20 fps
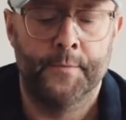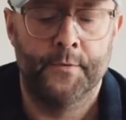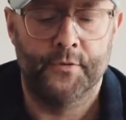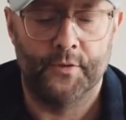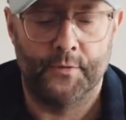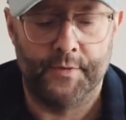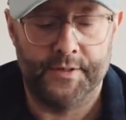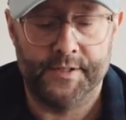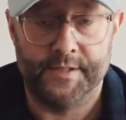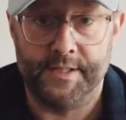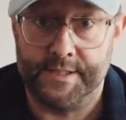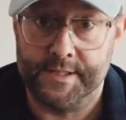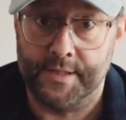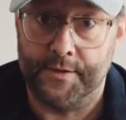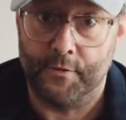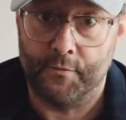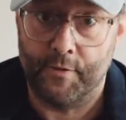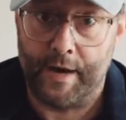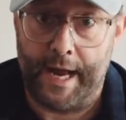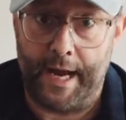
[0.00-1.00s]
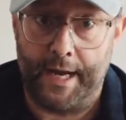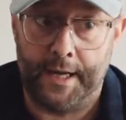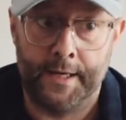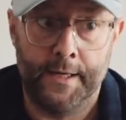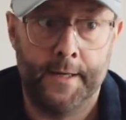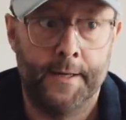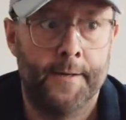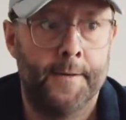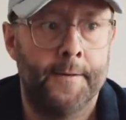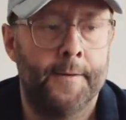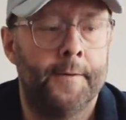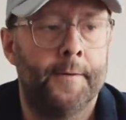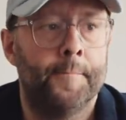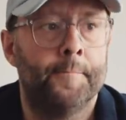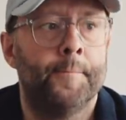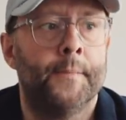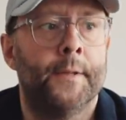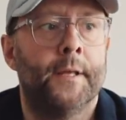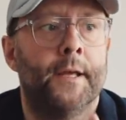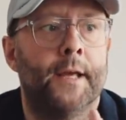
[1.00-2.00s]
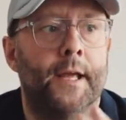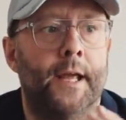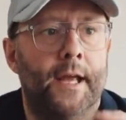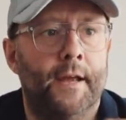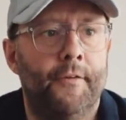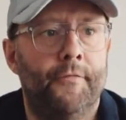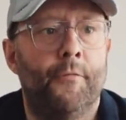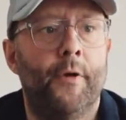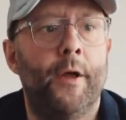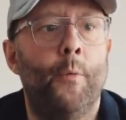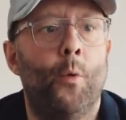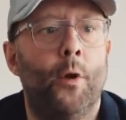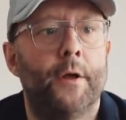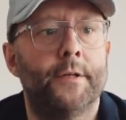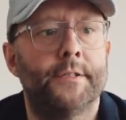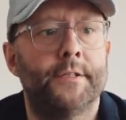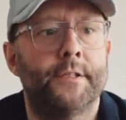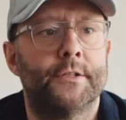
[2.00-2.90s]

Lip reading: So this sits in the rack. If we want